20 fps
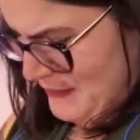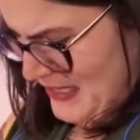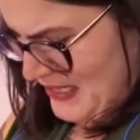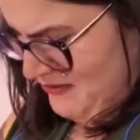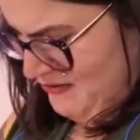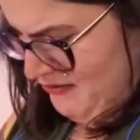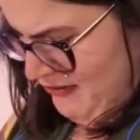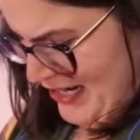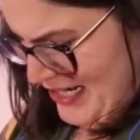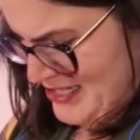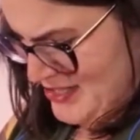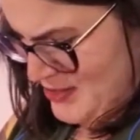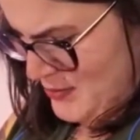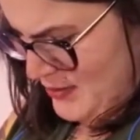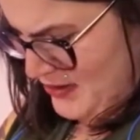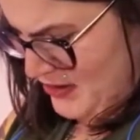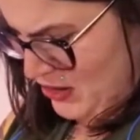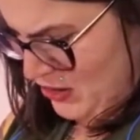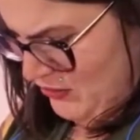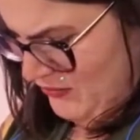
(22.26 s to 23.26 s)
made friends
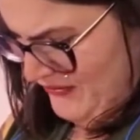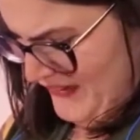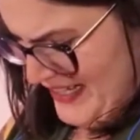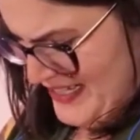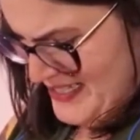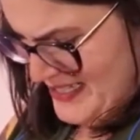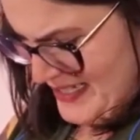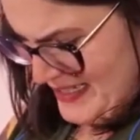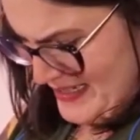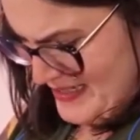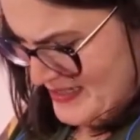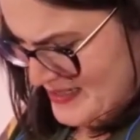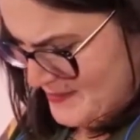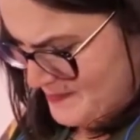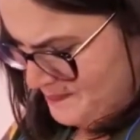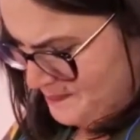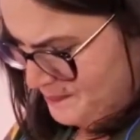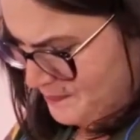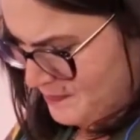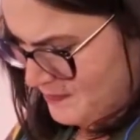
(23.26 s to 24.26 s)
with new faces.
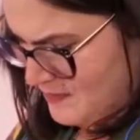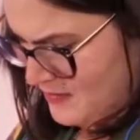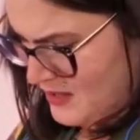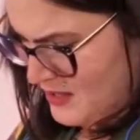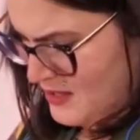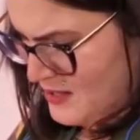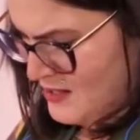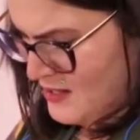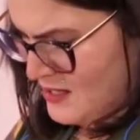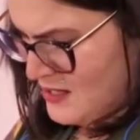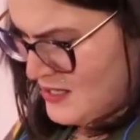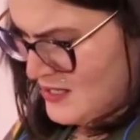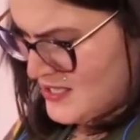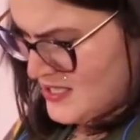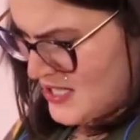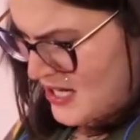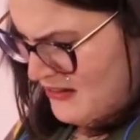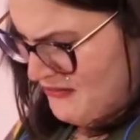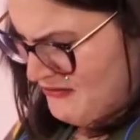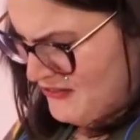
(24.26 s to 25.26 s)

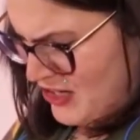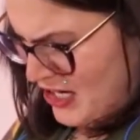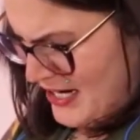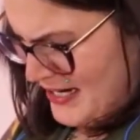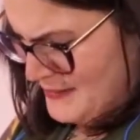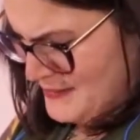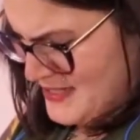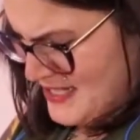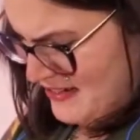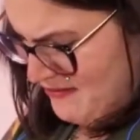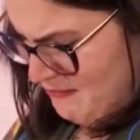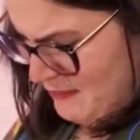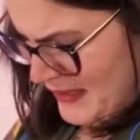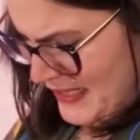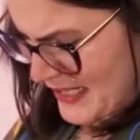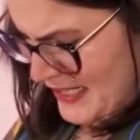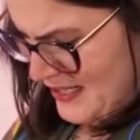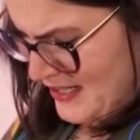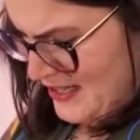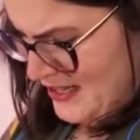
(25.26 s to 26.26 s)
Tough times have
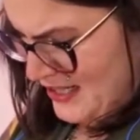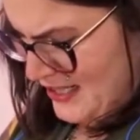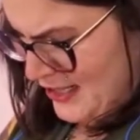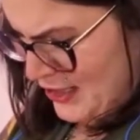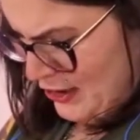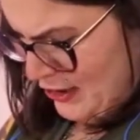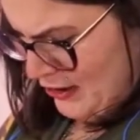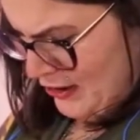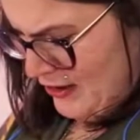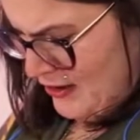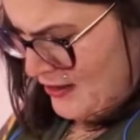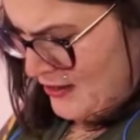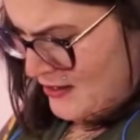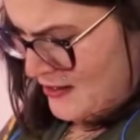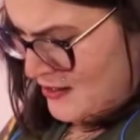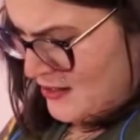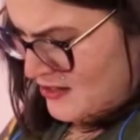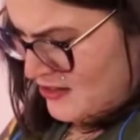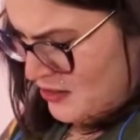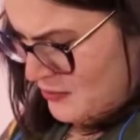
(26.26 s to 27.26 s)
made it clear
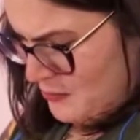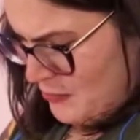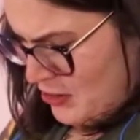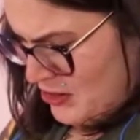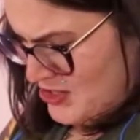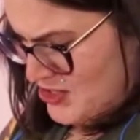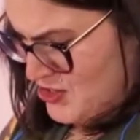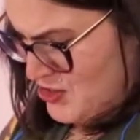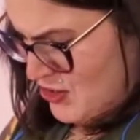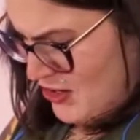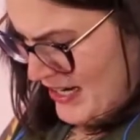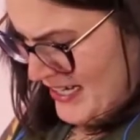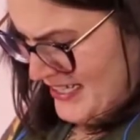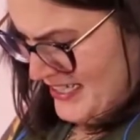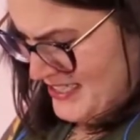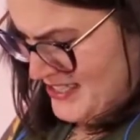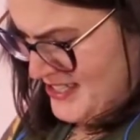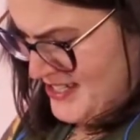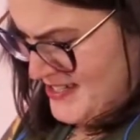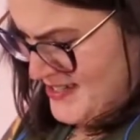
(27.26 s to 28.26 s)
the monster I
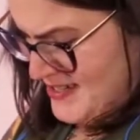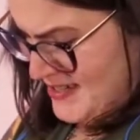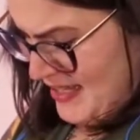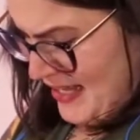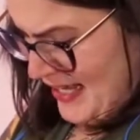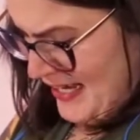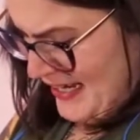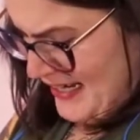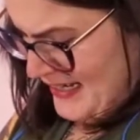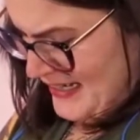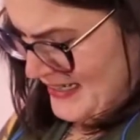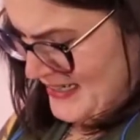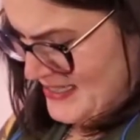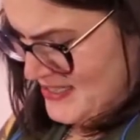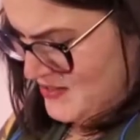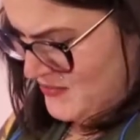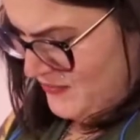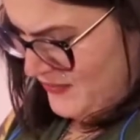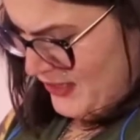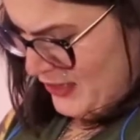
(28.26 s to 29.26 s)
need to slay
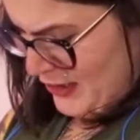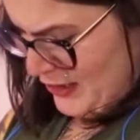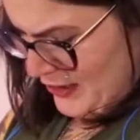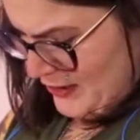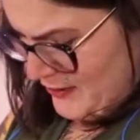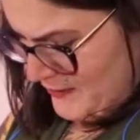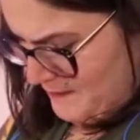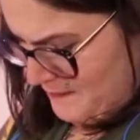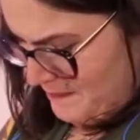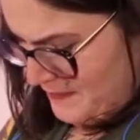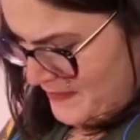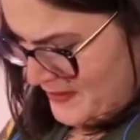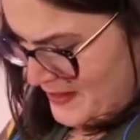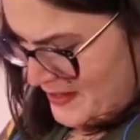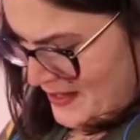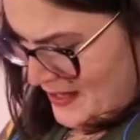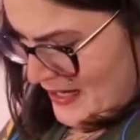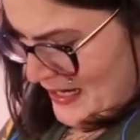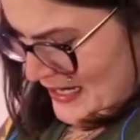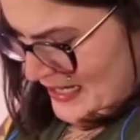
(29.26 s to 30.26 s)
is fear.
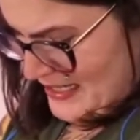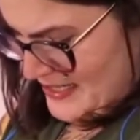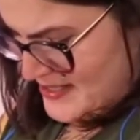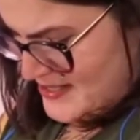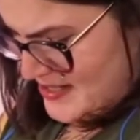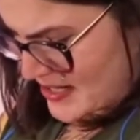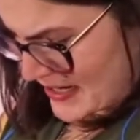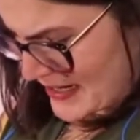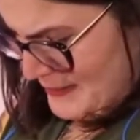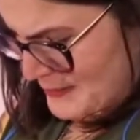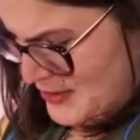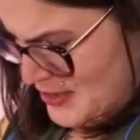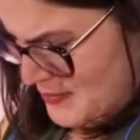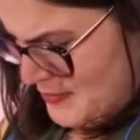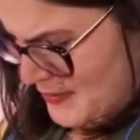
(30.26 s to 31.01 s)
It is time to